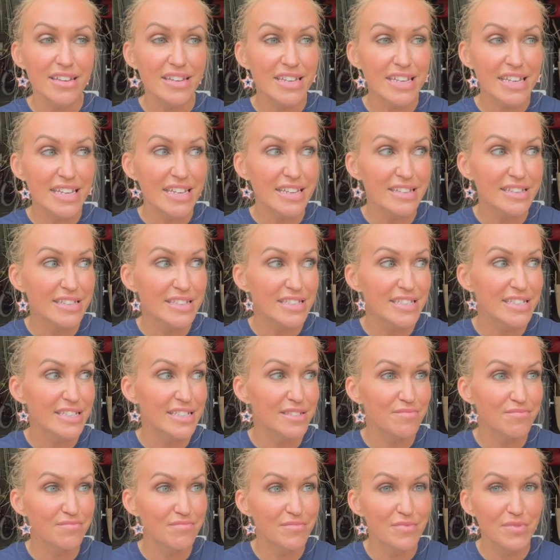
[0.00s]
is
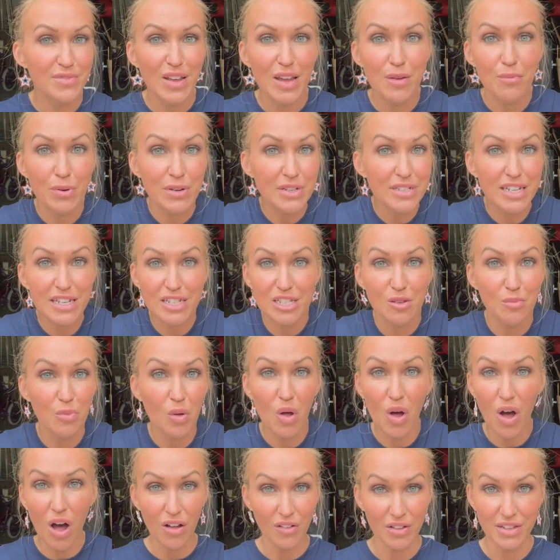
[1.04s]
a
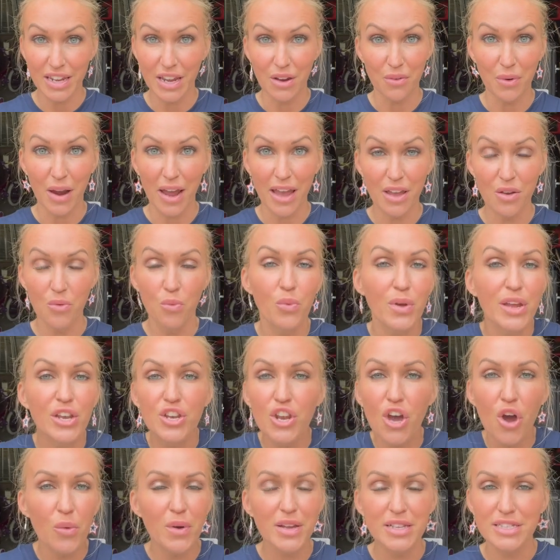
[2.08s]
predictable holiday, right? We
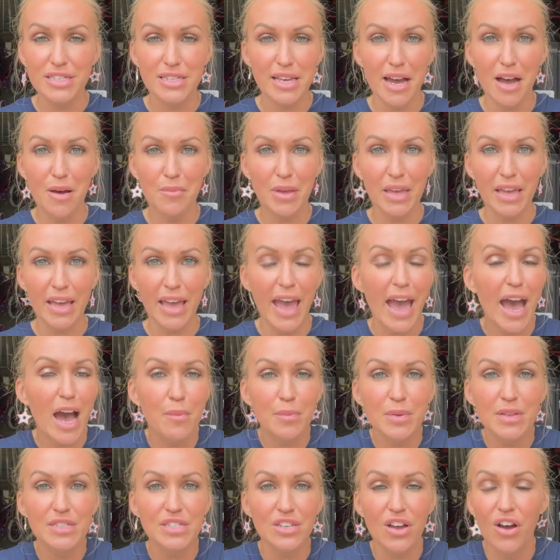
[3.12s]
know it's coming. It
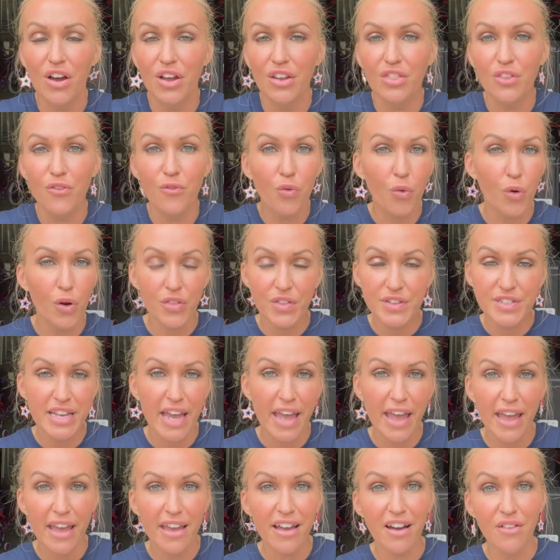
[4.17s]
happens on the fourth
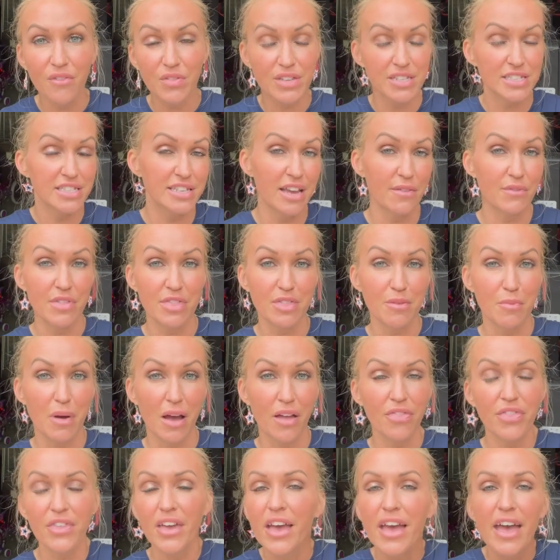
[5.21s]
day of the seventh
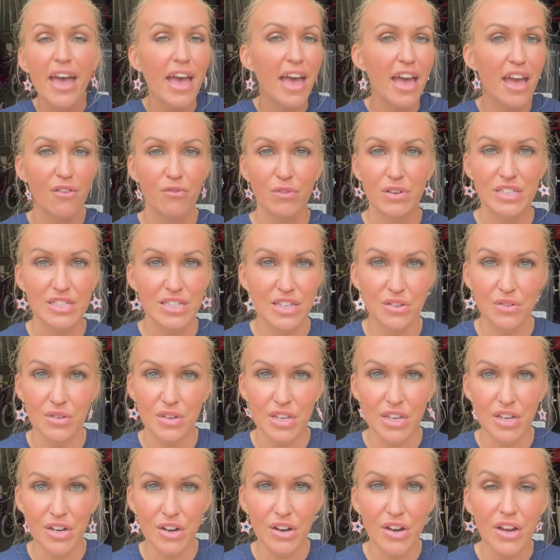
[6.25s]
month every single
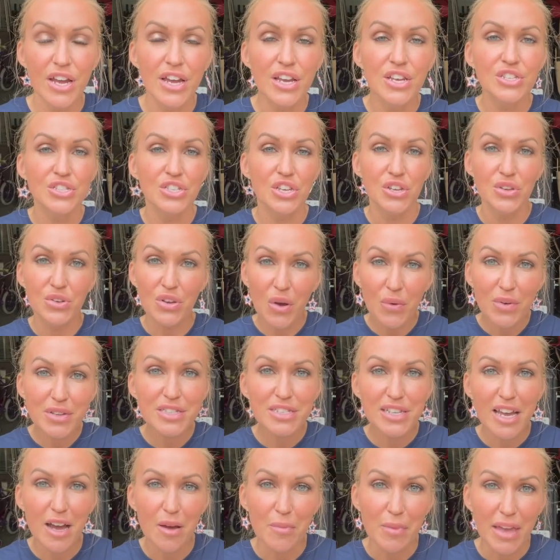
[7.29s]
year. So you know it's
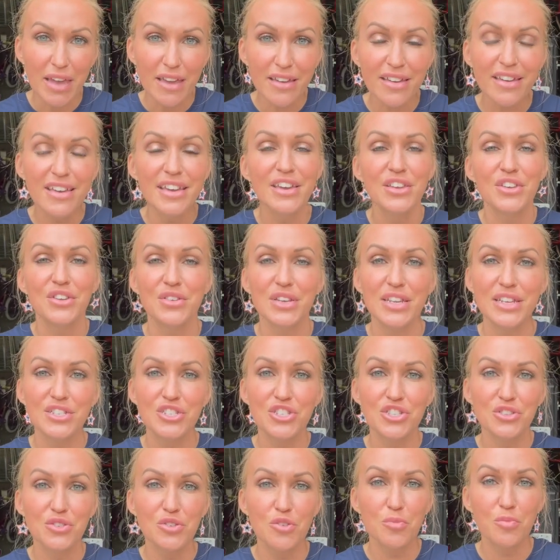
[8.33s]
coming. You need
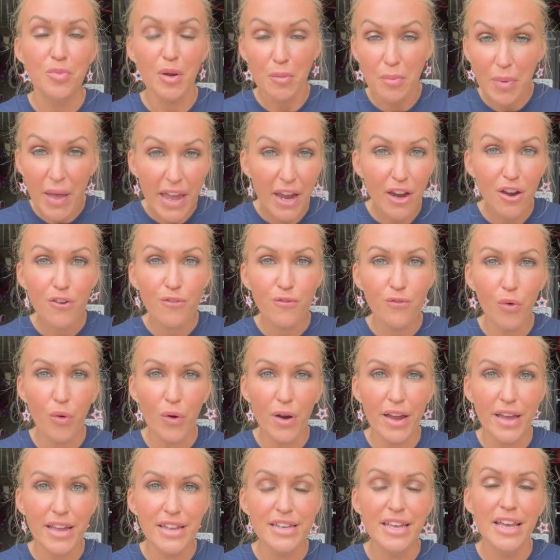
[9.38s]
to prepare
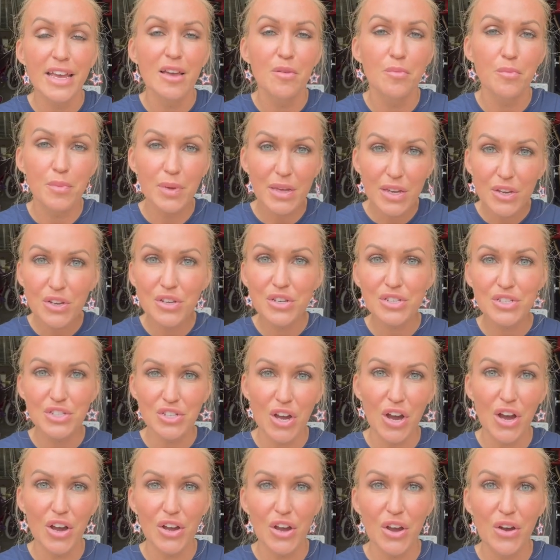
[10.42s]
for it. Be a good
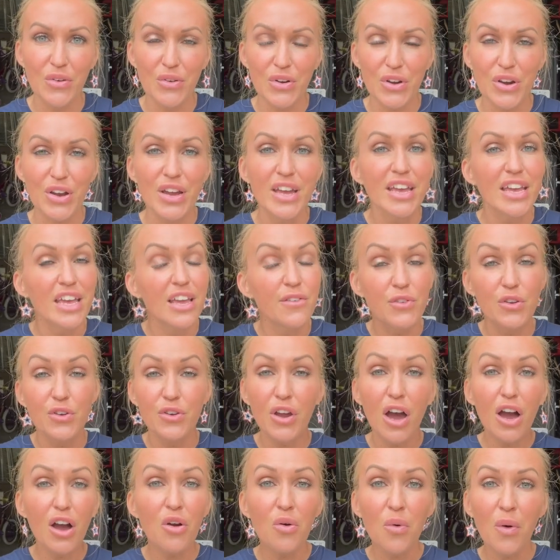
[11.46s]
dog owner. If you're
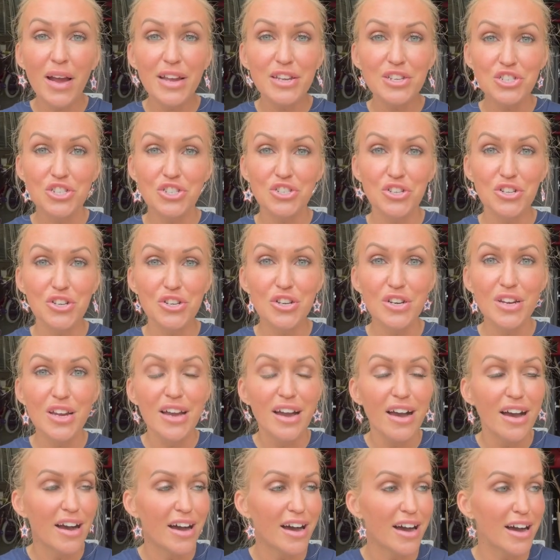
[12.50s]
not quite sure
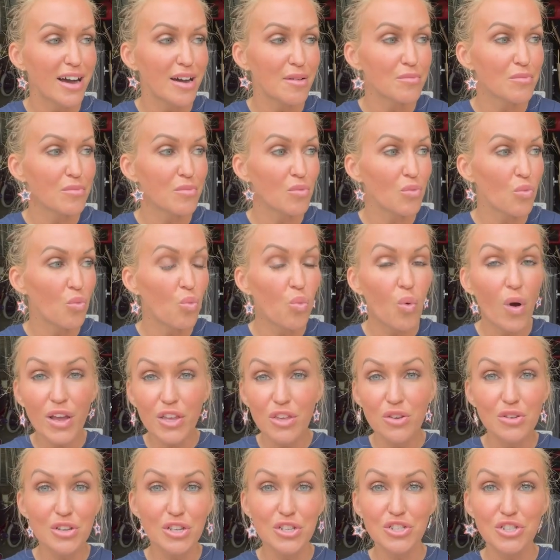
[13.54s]
what
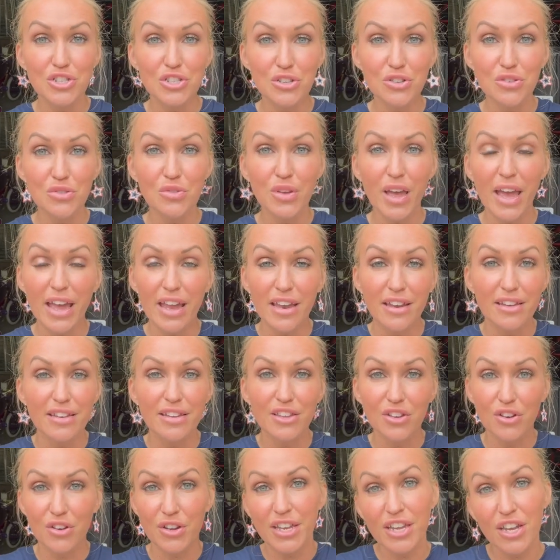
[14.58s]
you could do and
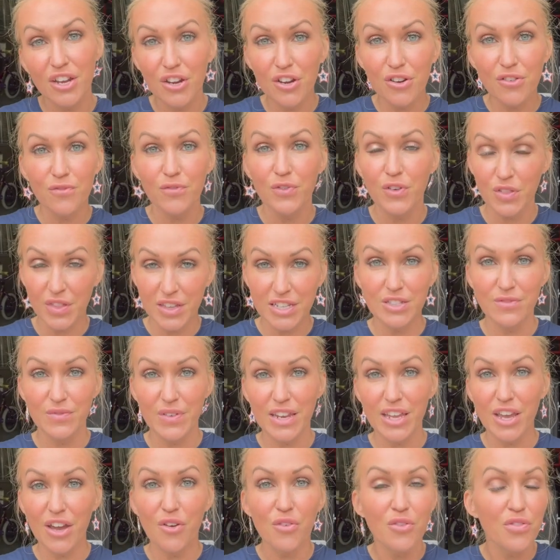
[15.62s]
you're here for this
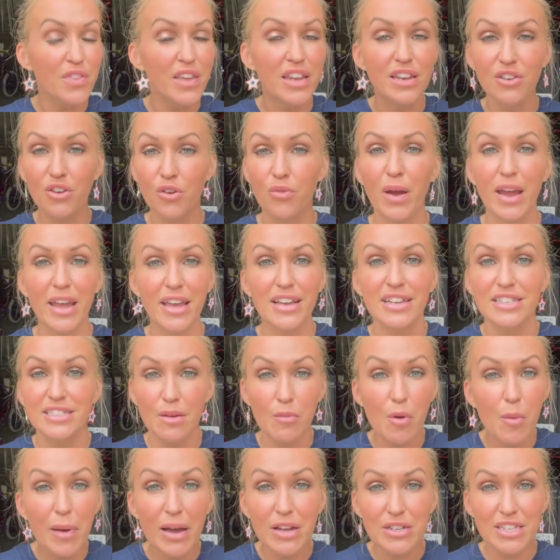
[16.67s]
video, then great, because
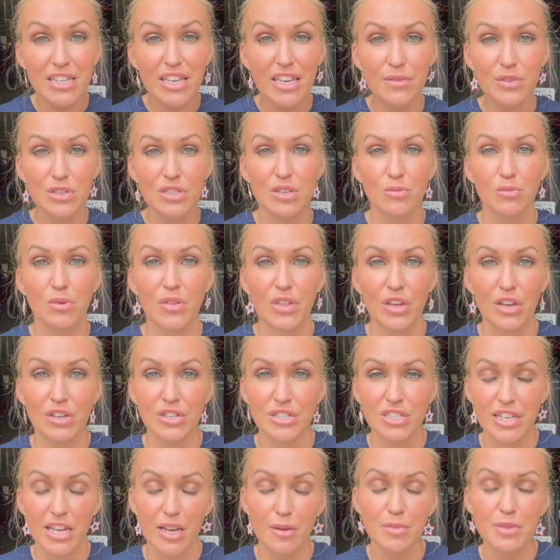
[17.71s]
I'm about to give you some really
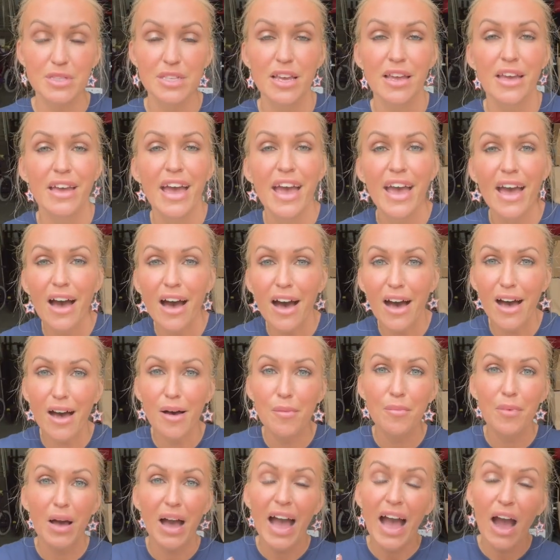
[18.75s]
good tips.
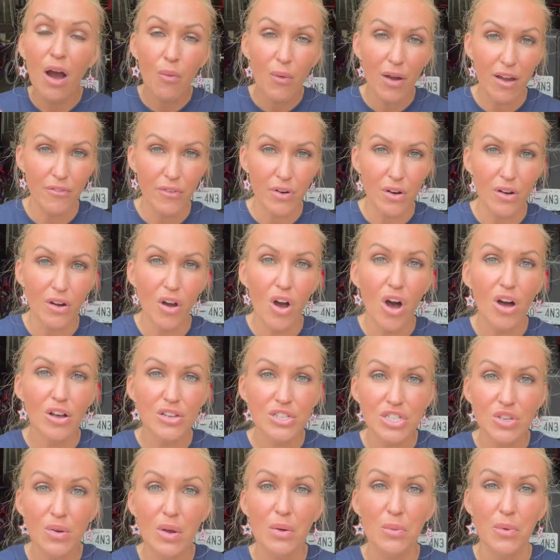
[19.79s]
However,
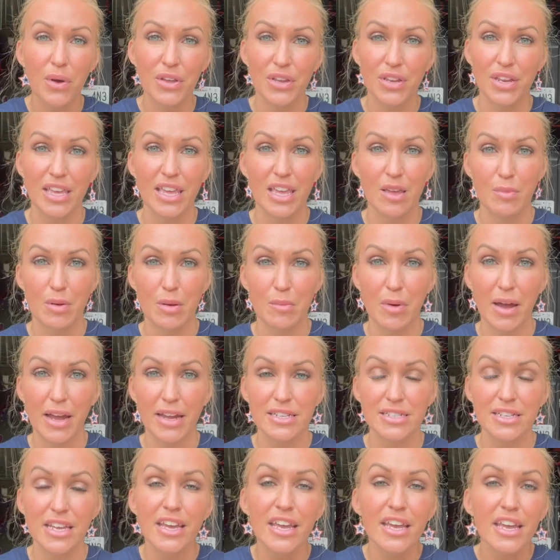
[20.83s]
also I want you to keep in
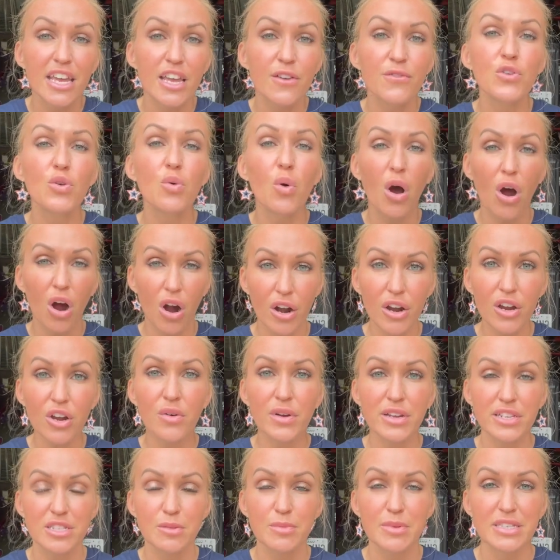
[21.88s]
mind, if you are
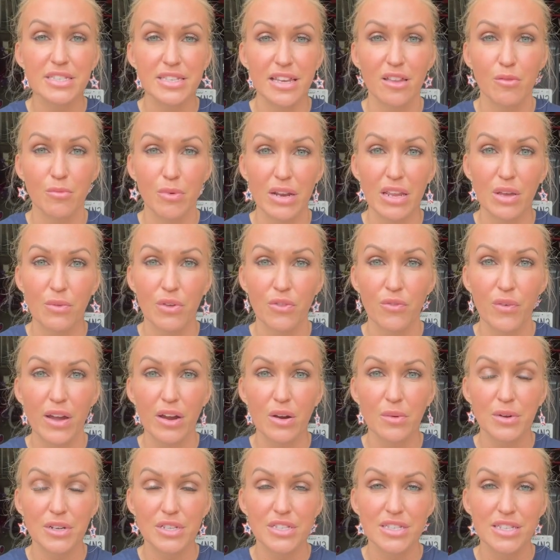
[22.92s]
going to be celebrating with
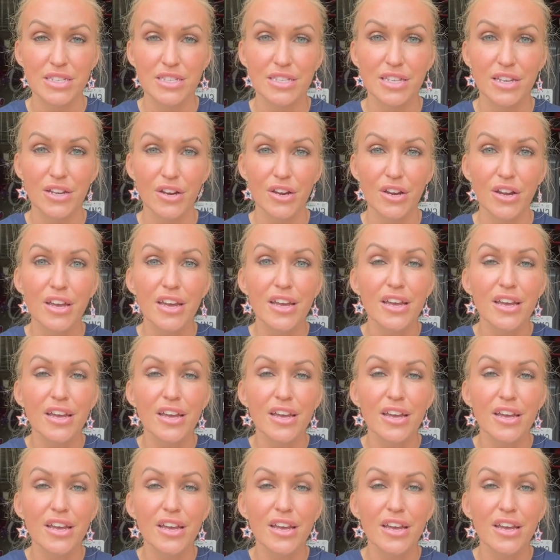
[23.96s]
fireworks this year,